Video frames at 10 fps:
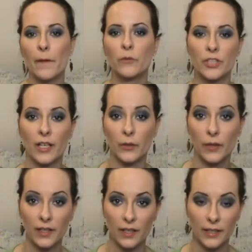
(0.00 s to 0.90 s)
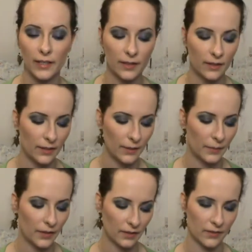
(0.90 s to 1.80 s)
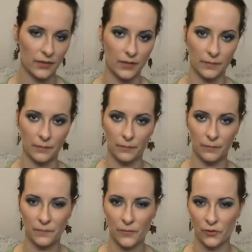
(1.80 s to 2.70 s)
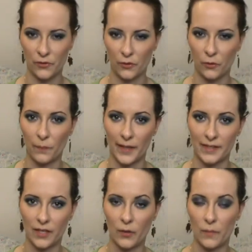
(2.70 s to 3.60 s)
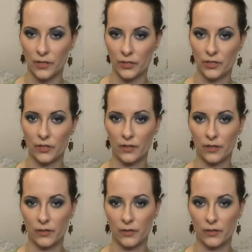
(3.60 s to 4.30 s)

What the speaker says: which I quite like, because you can control better how much